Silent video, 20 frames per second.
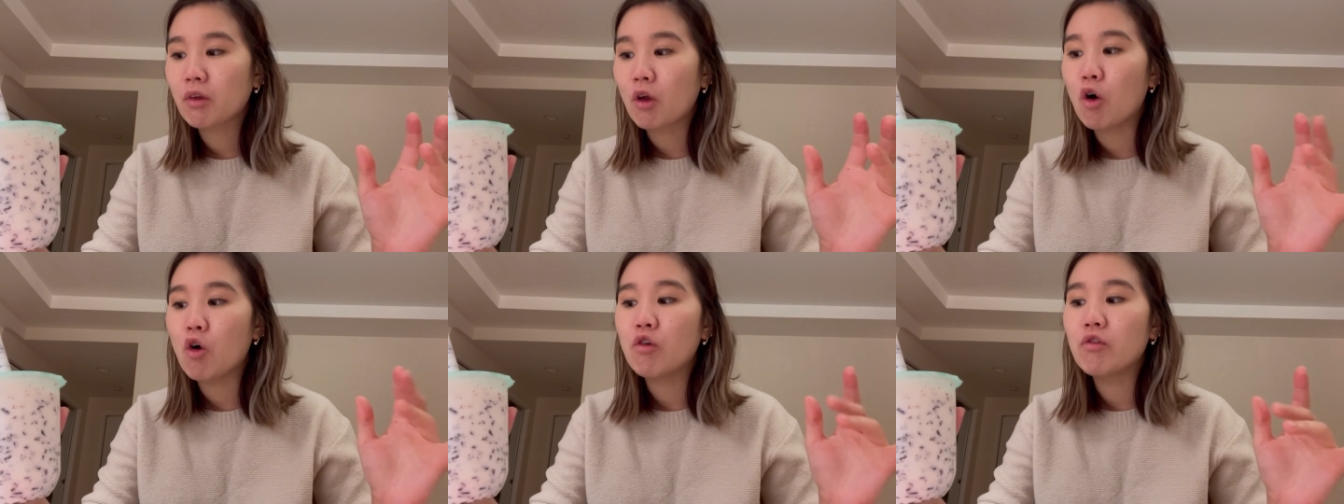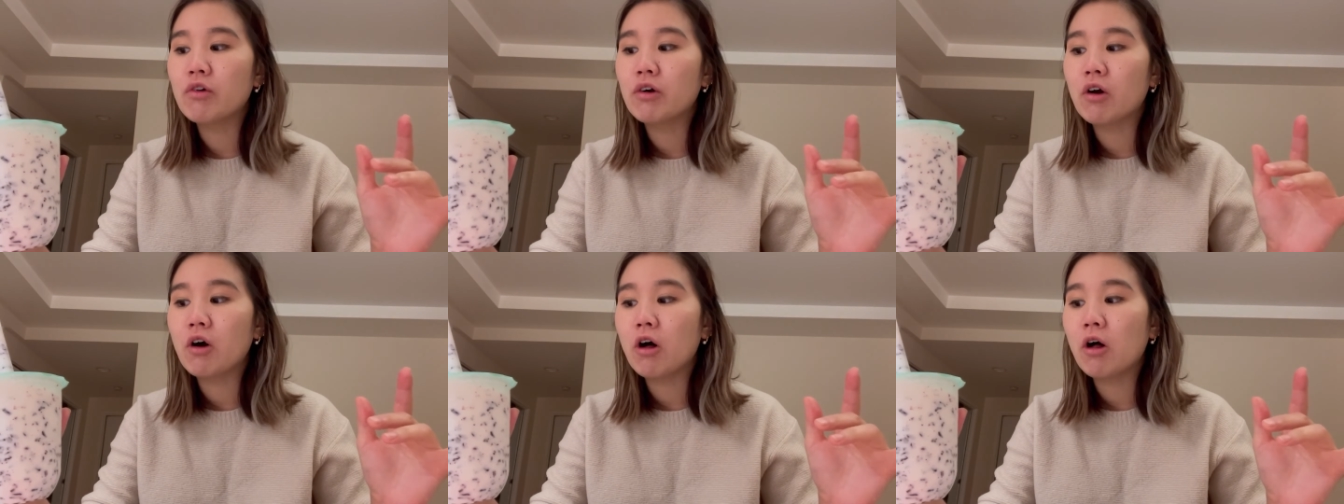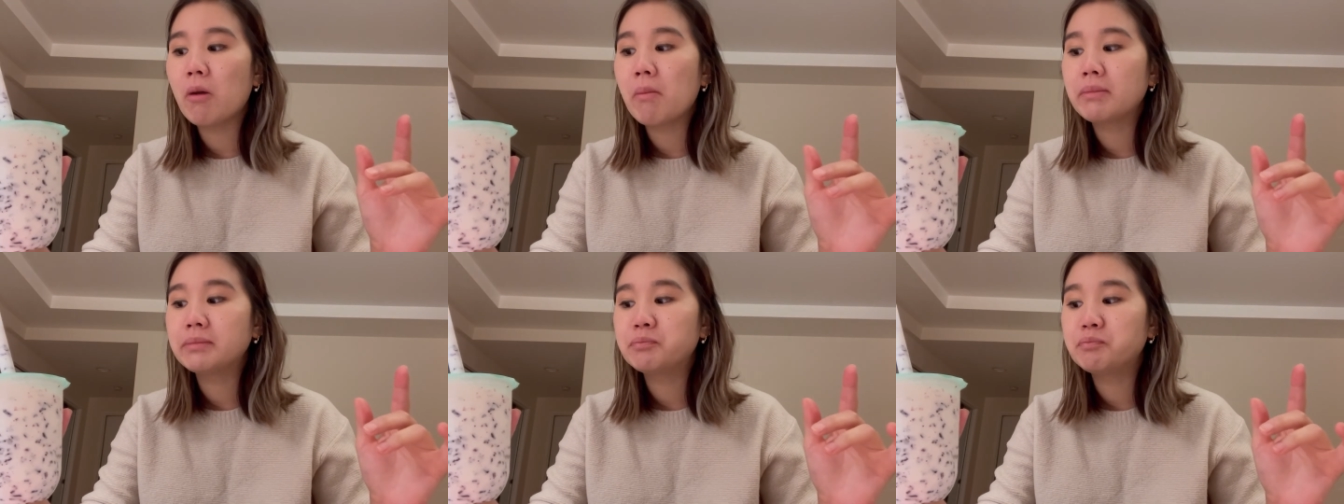
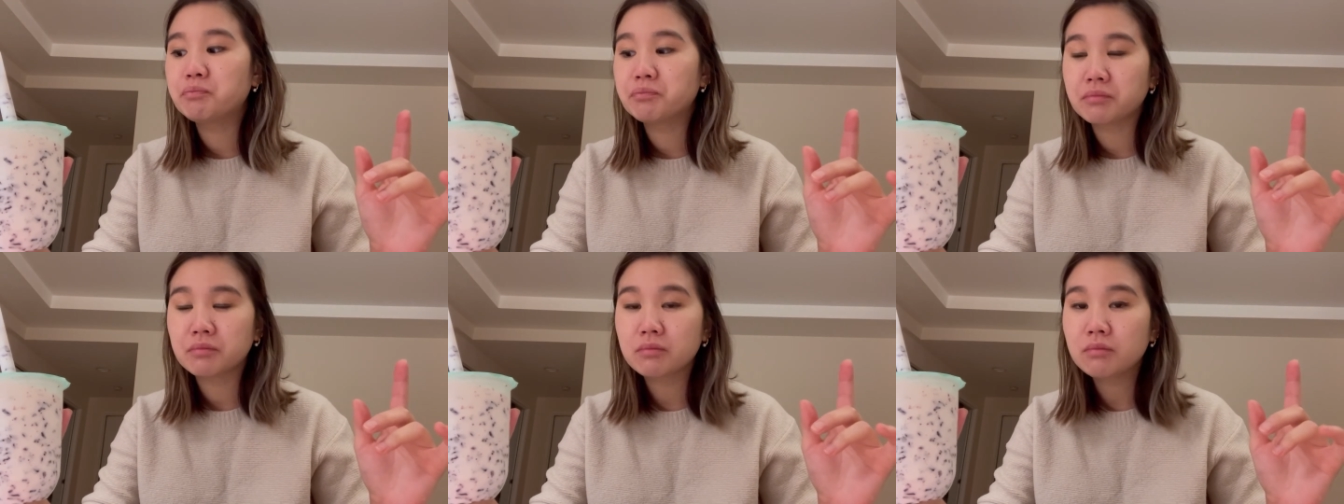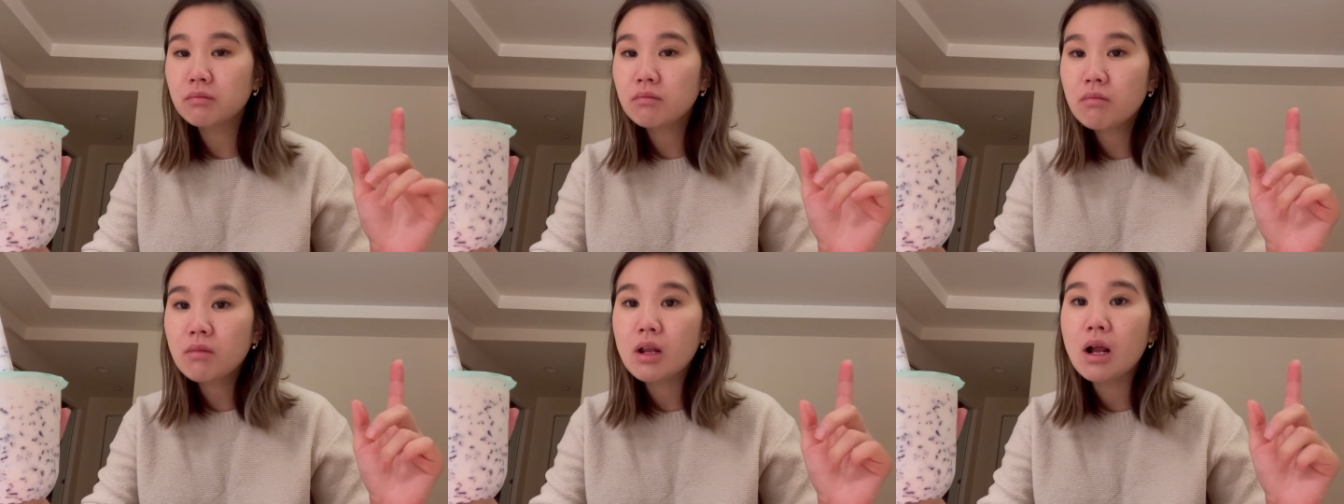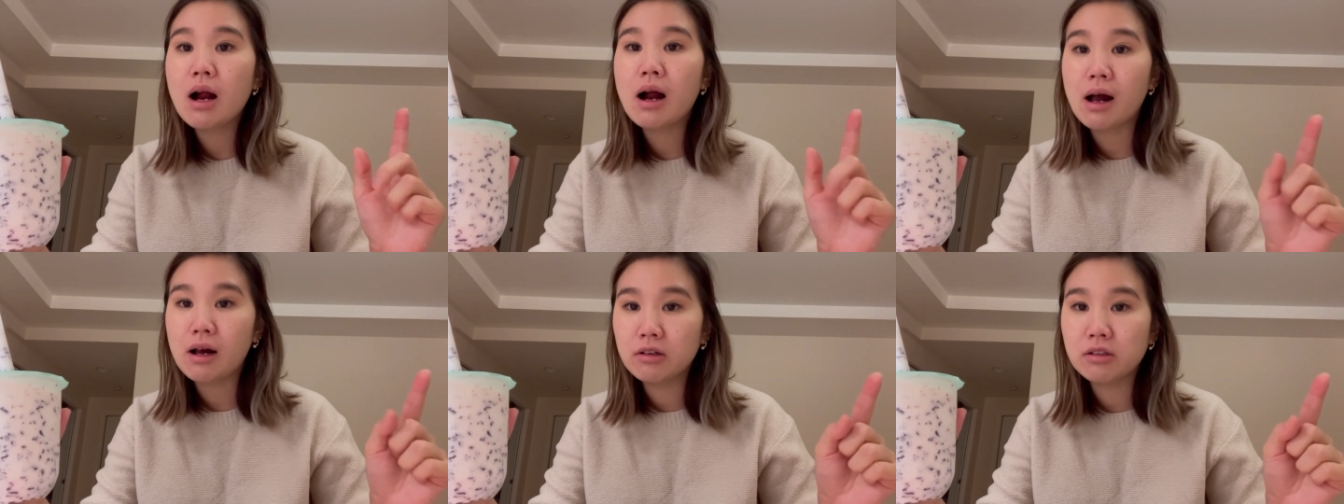Overall,
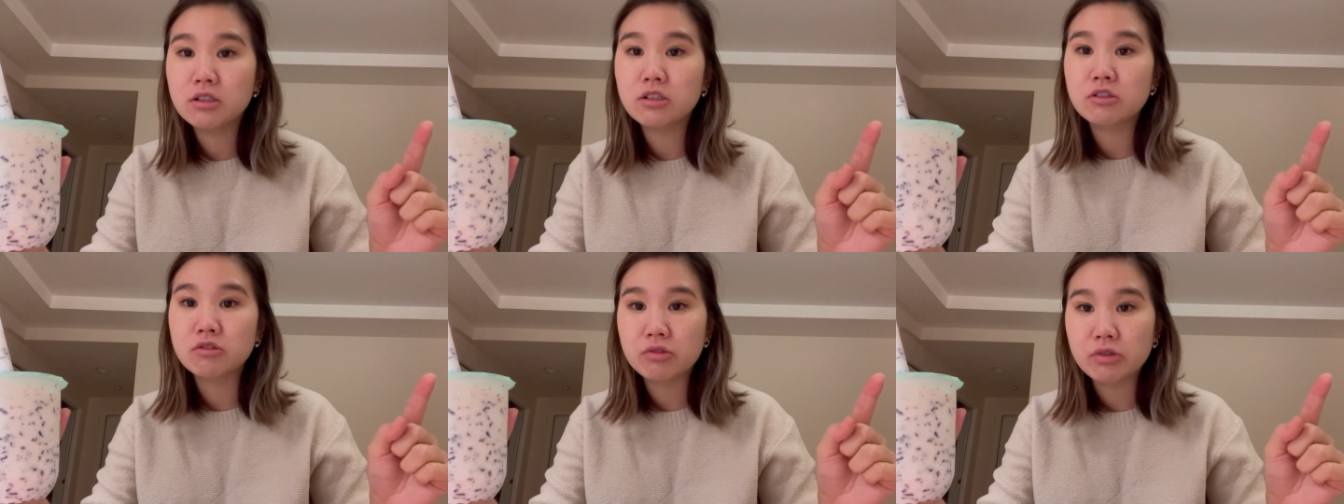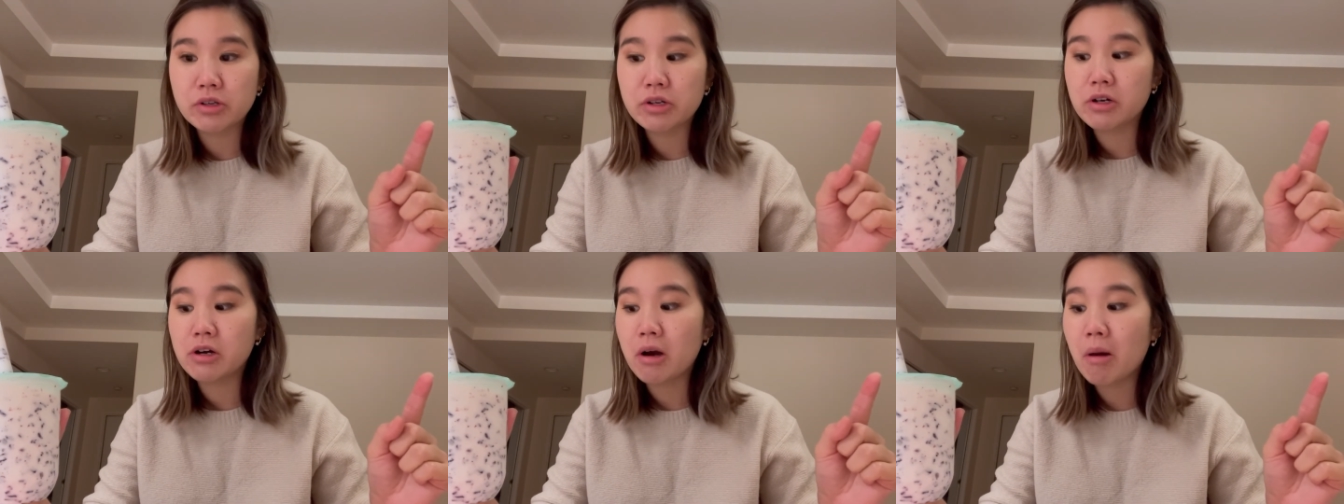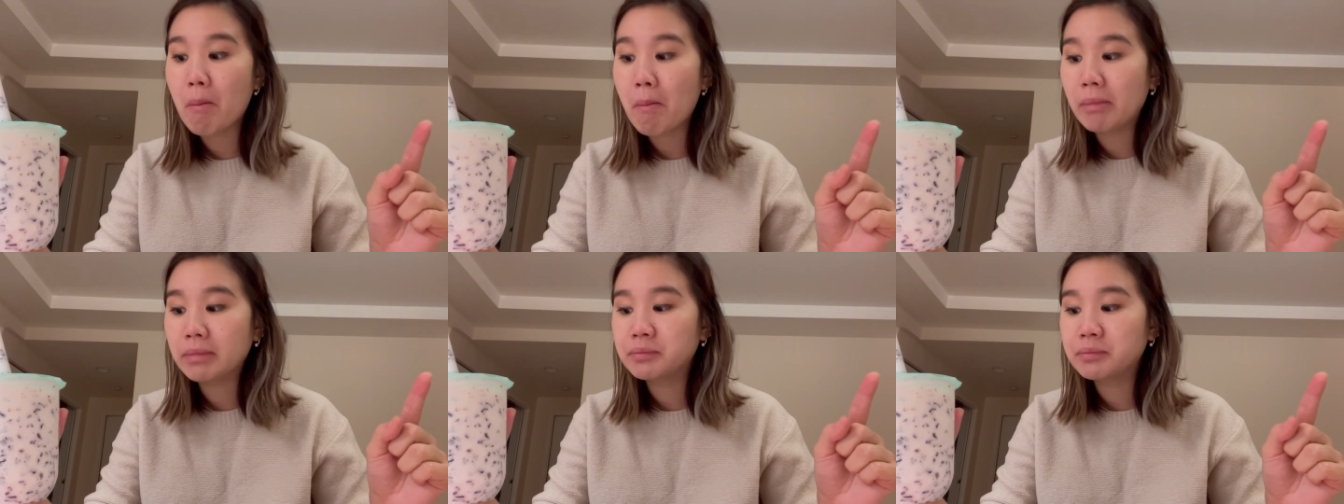I think it's really good.